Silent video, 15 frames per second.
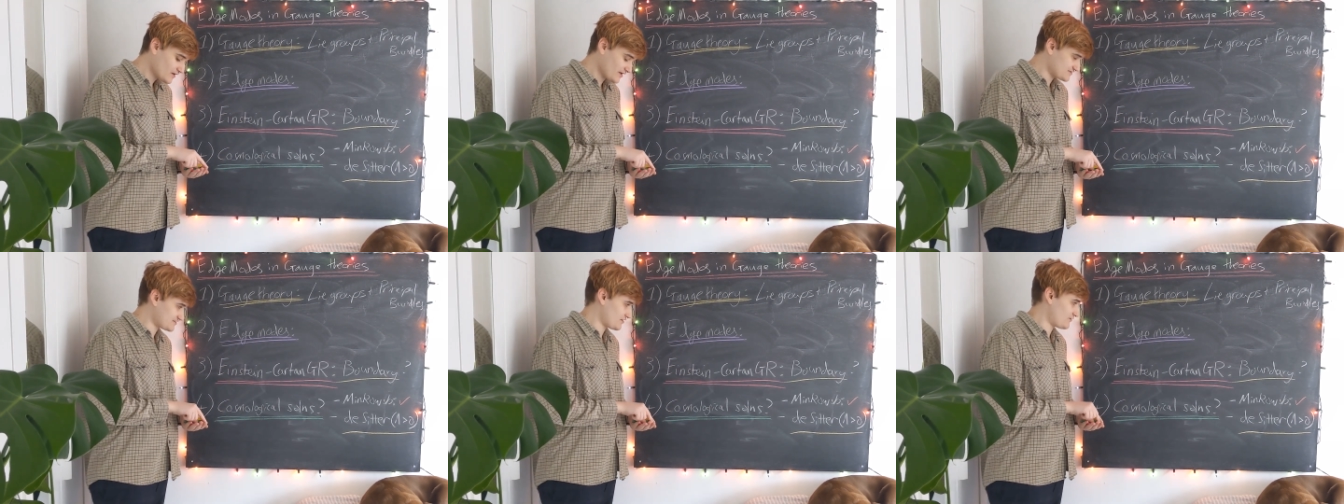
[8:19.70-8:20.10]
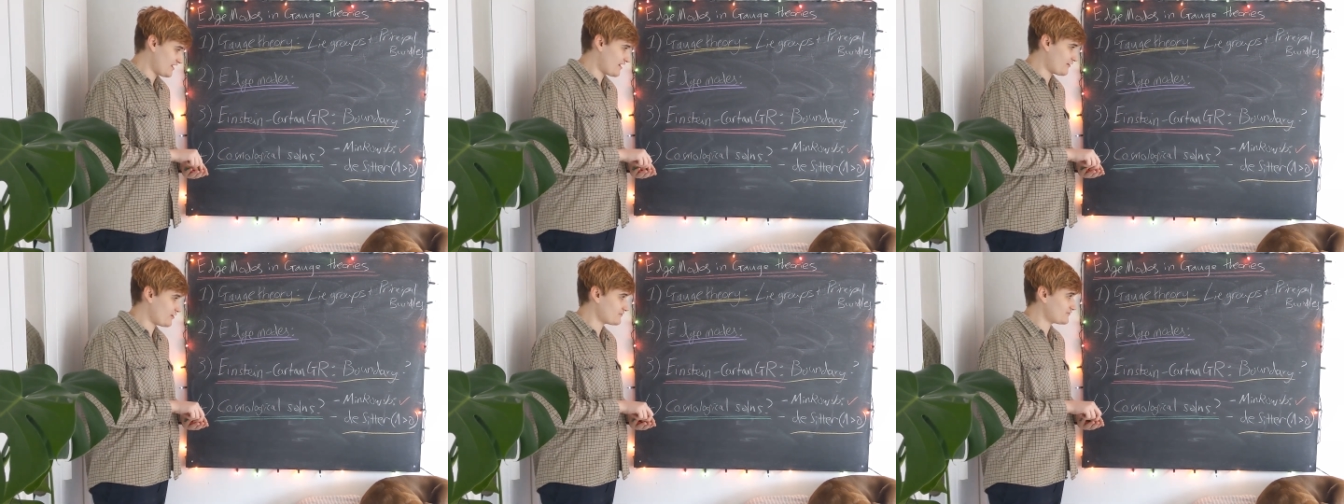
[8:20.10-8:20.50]
And so
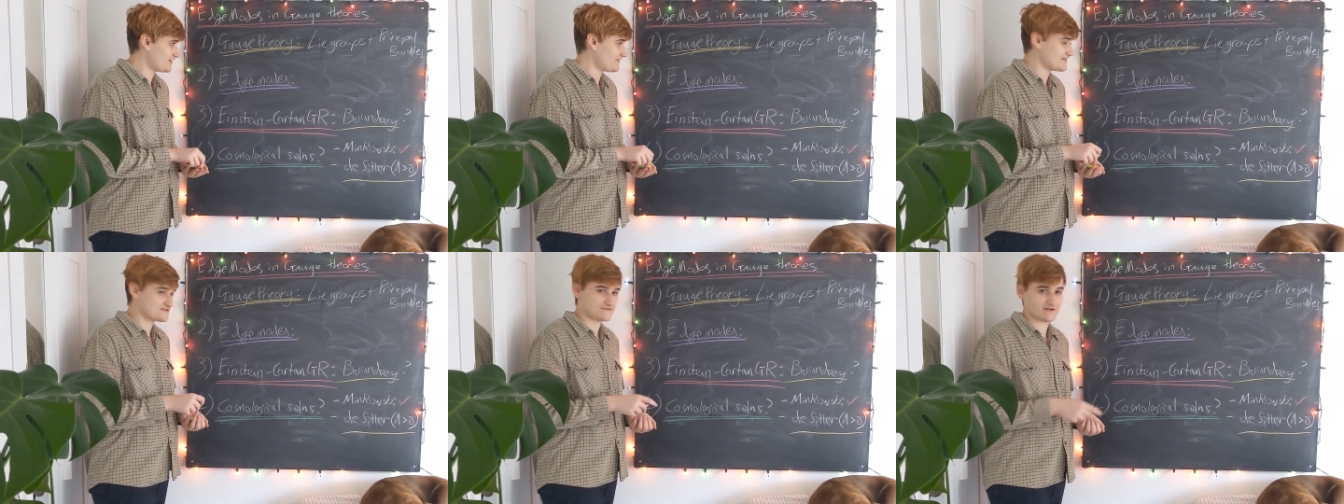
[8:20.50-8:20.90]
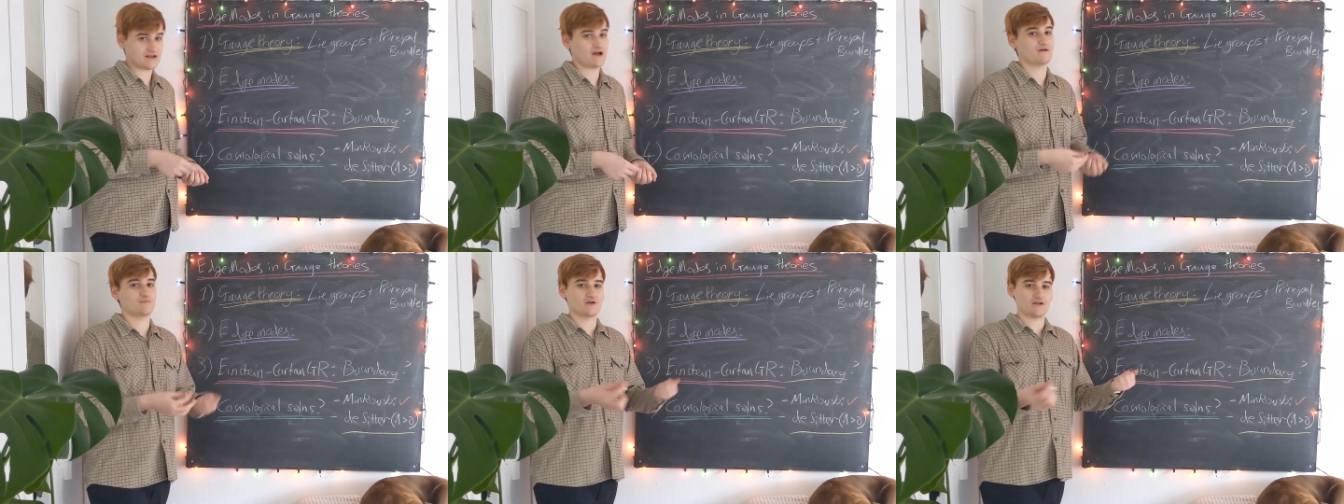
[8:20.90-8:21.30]
now, hopefully in this
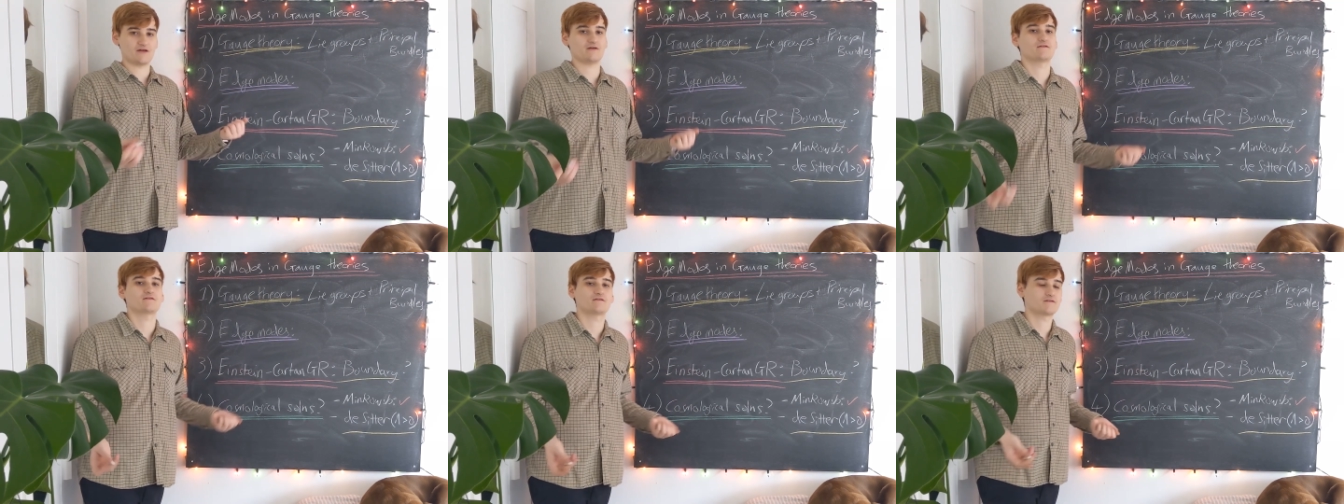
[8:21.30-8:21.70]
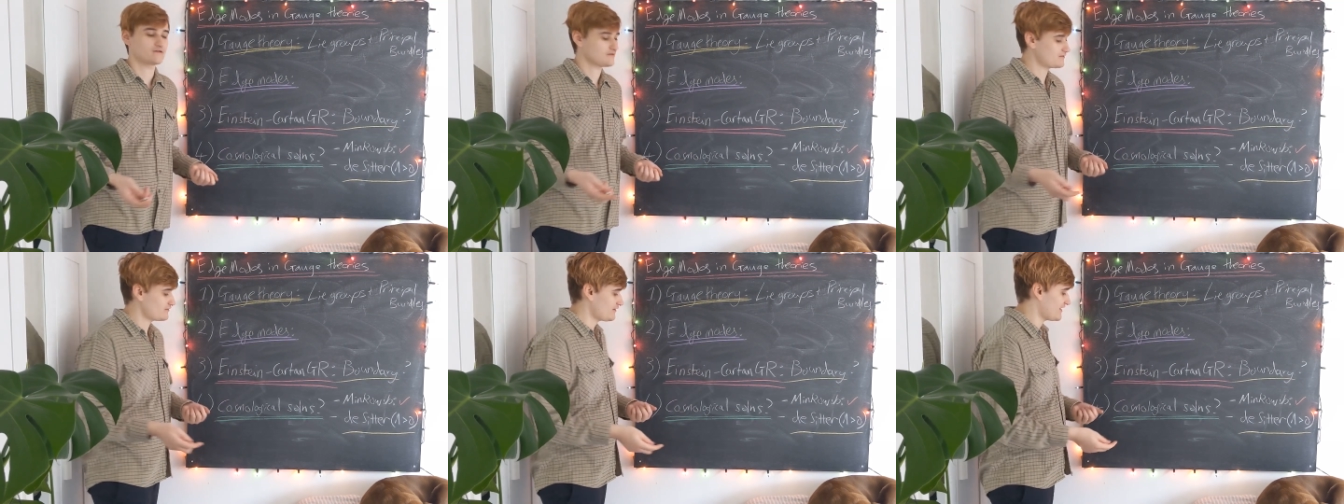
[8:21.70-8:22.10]
video, I'm going to
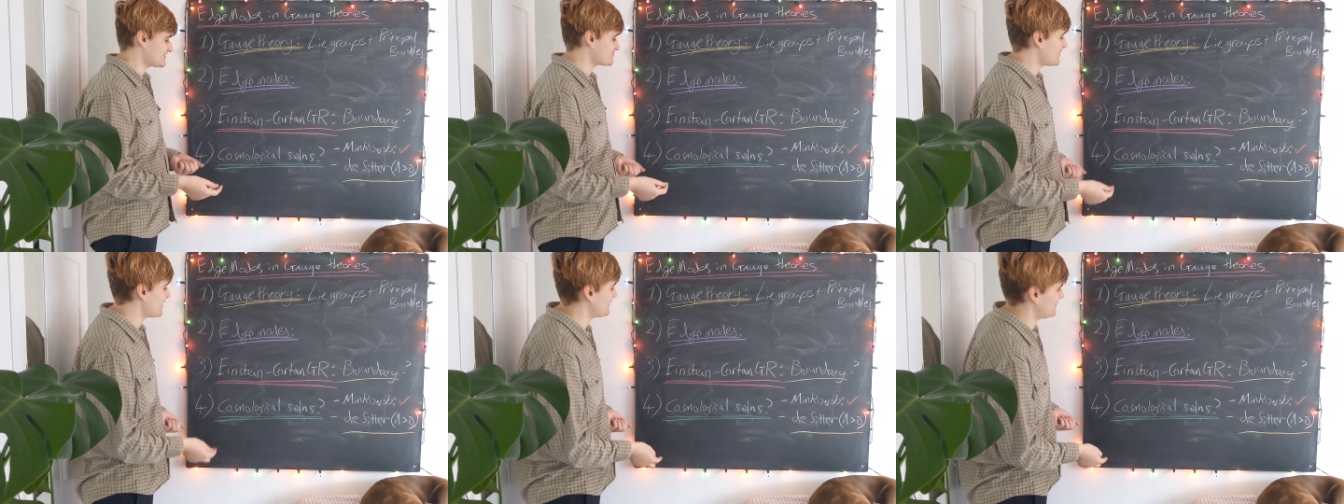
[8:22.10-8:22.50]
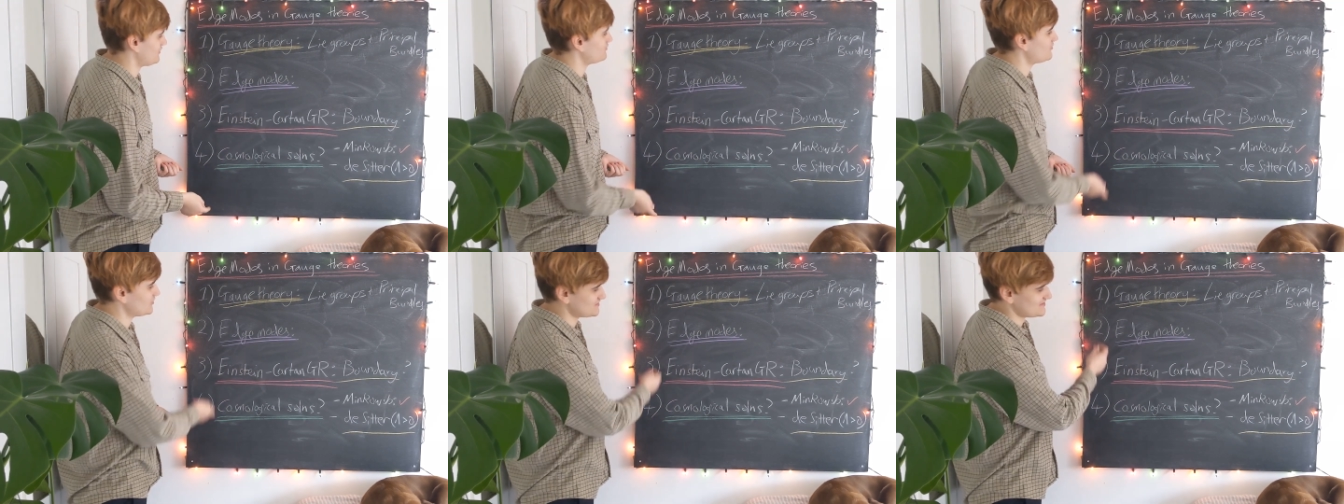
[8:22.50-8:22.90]
explain in a
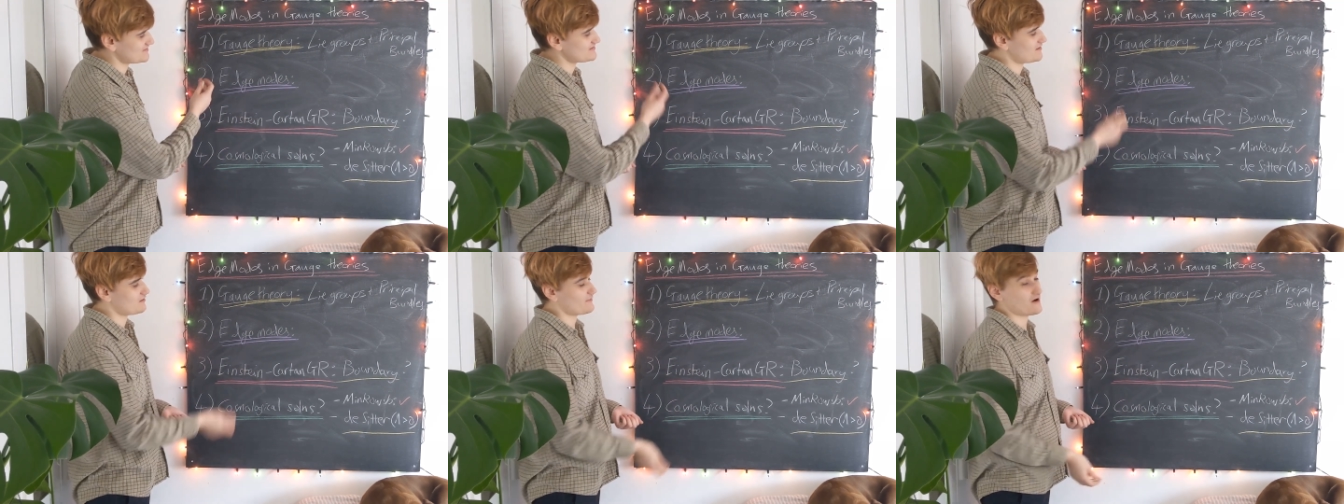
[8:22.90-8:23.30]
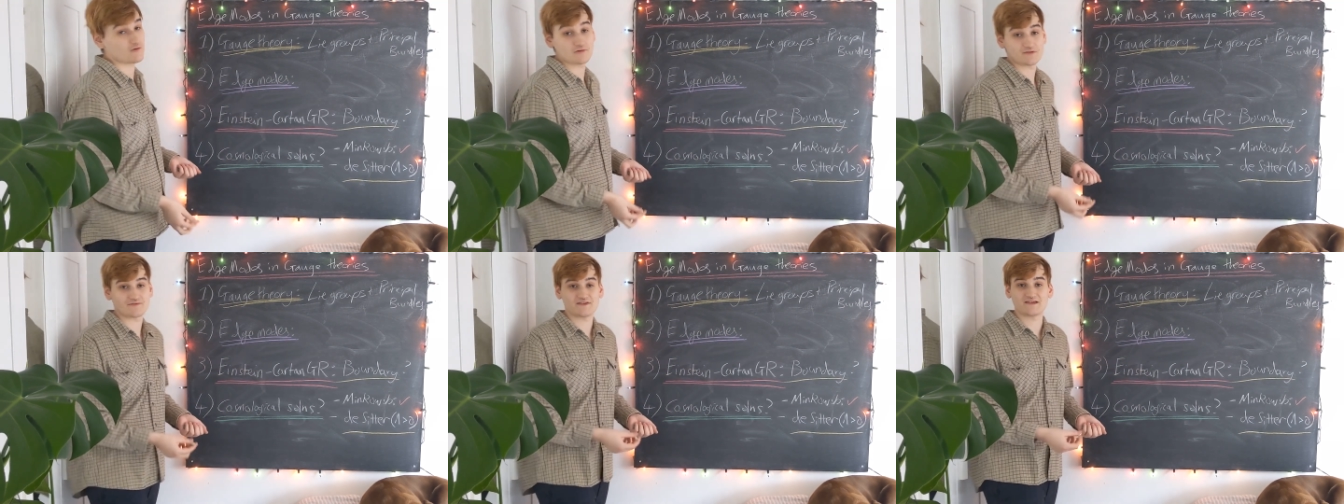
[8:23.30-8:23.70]
lot more detail about
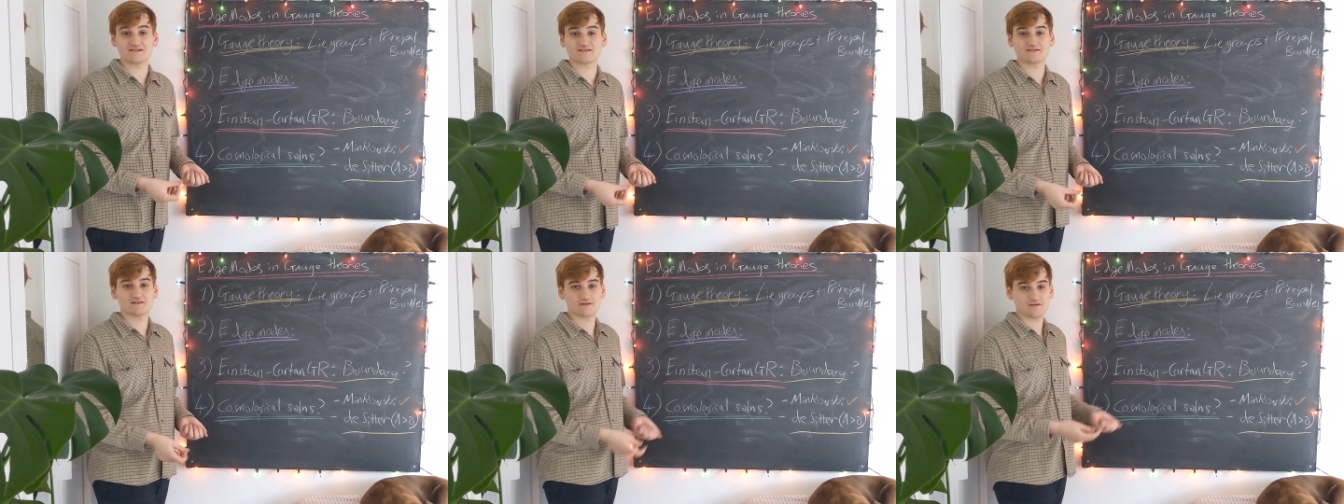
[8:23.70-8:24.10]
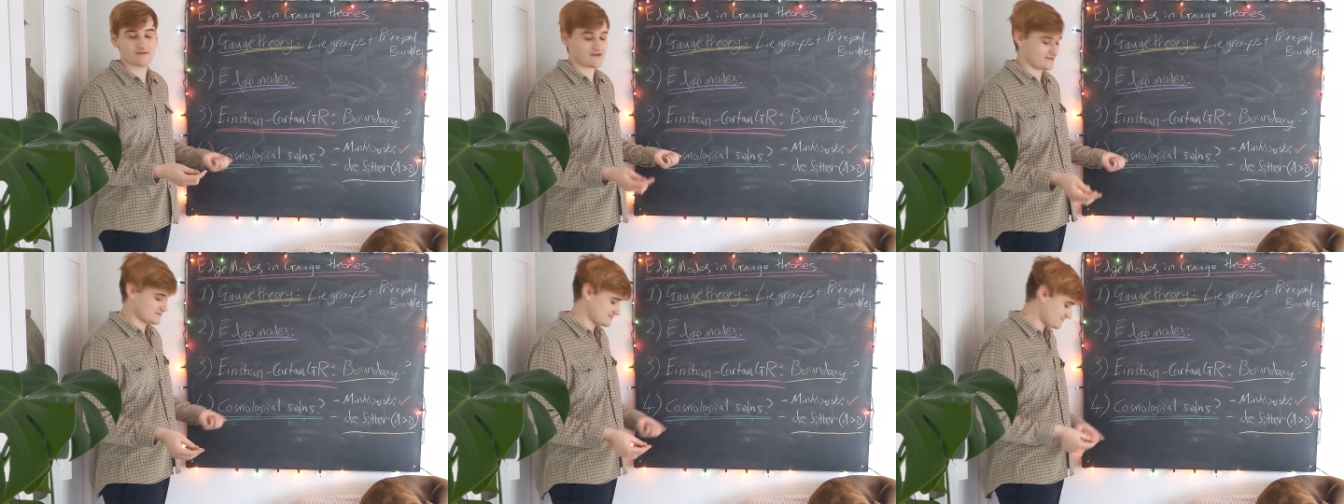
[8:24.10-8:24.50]
all of these
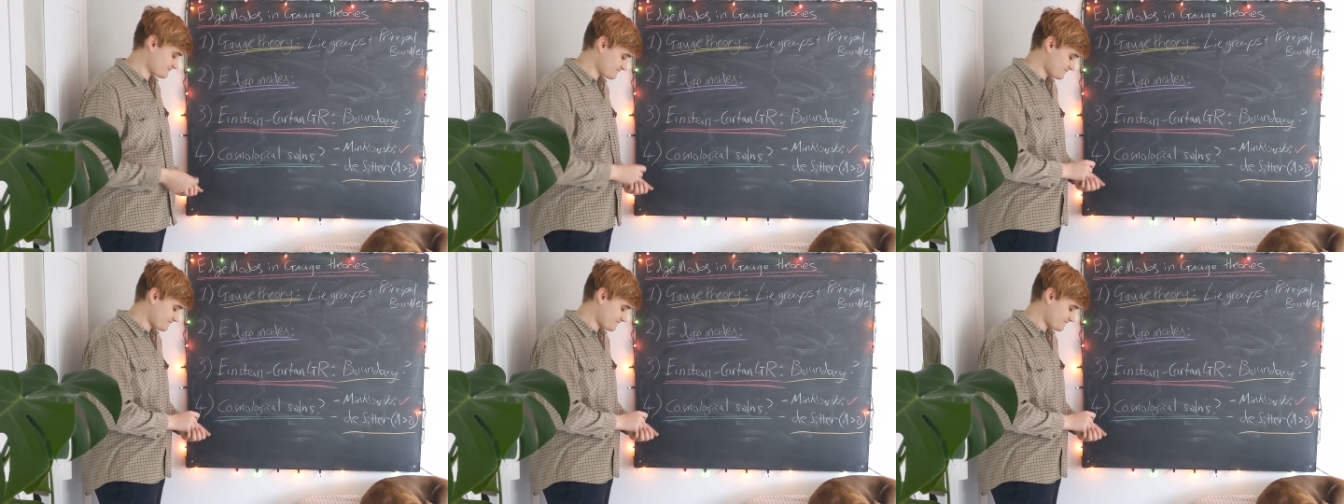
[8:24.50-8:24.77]
things.